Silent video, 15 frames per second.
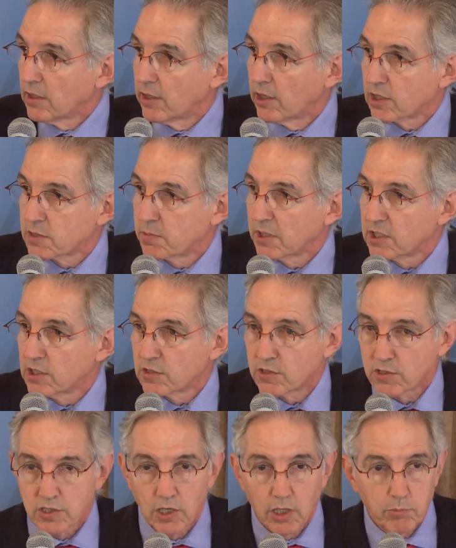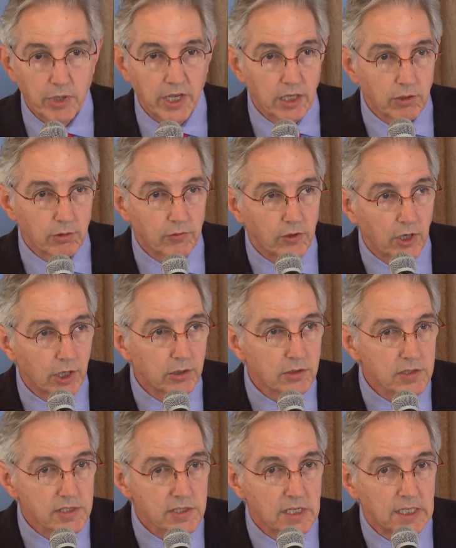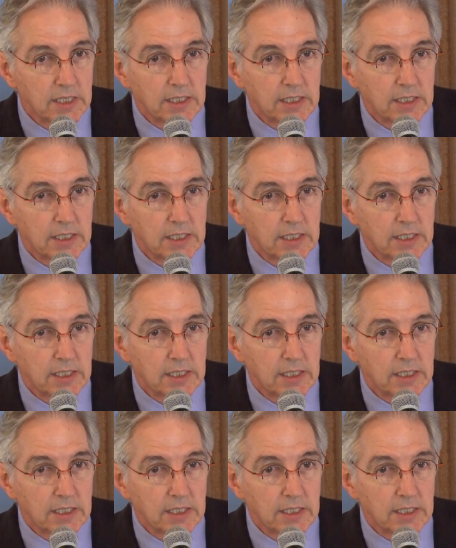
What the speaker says: They're expecting to start paying off loans.